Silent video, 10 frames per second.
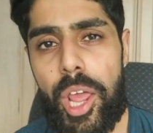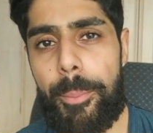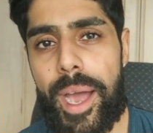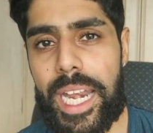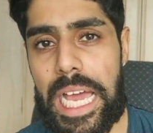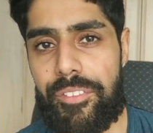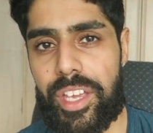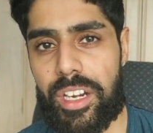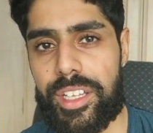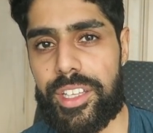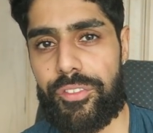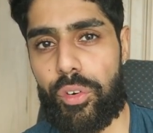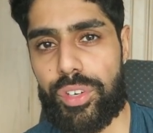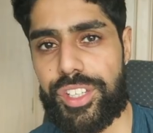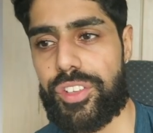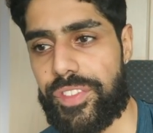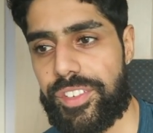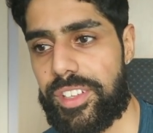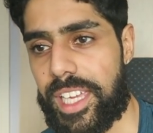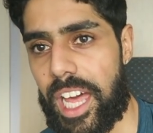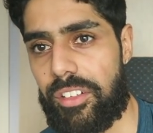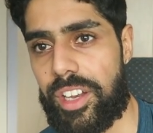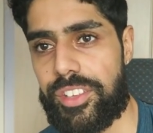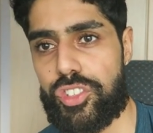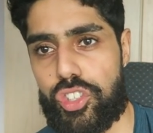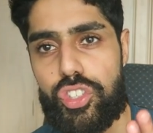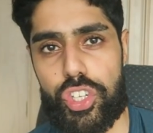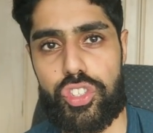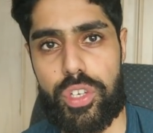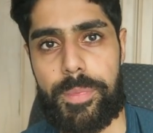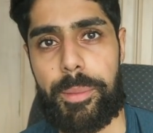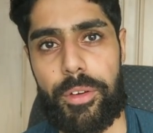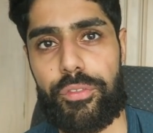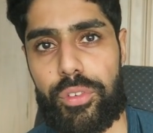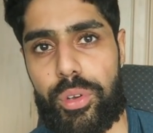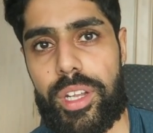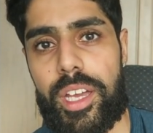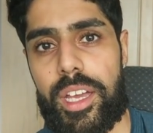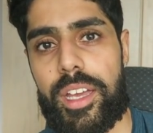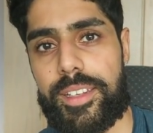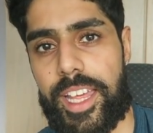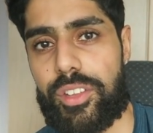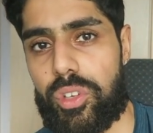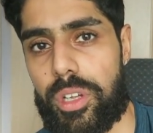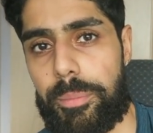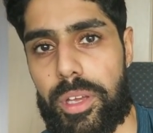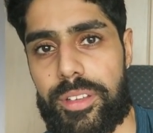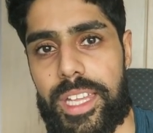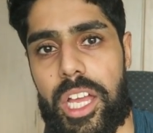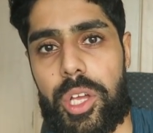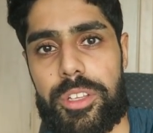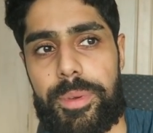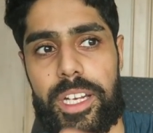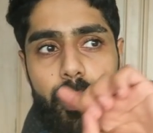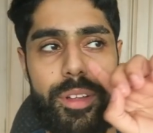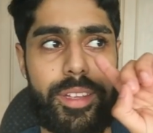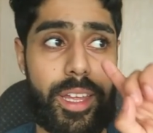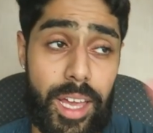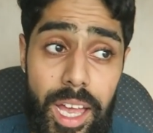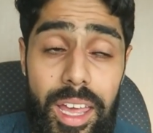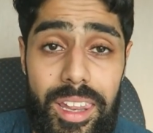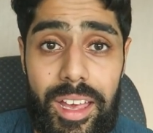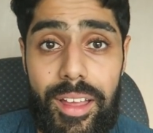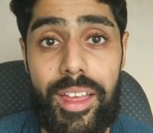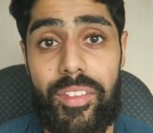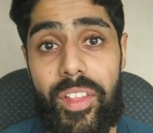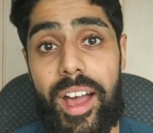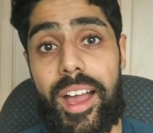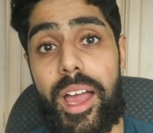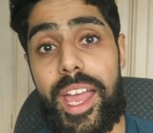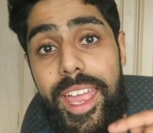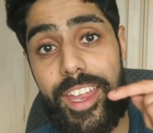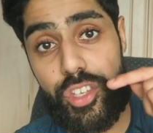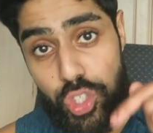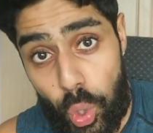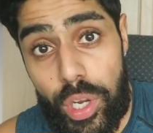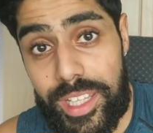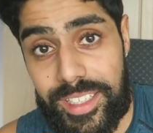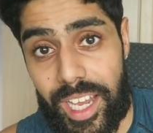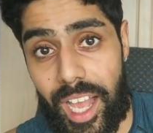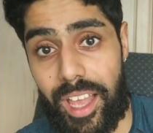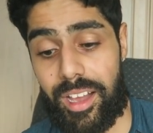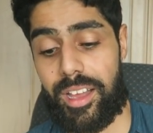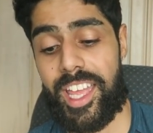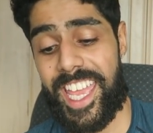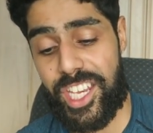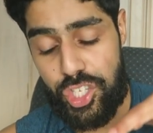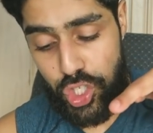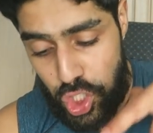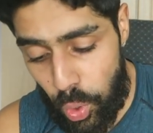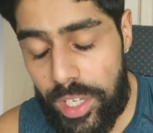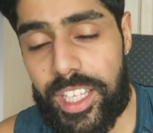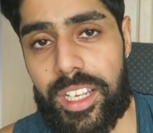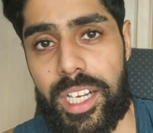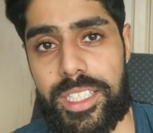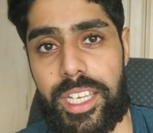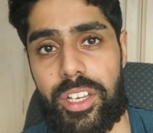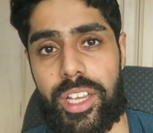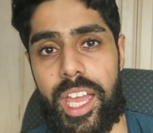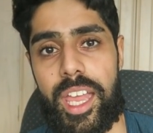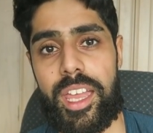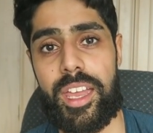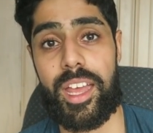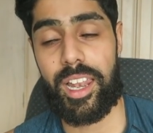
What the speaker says: I don't mind having another 40 to 50 calories just to make my food taste good, because that comes back to what I was saying earlier, that enjoy the diet, enjoy the cutting, okay?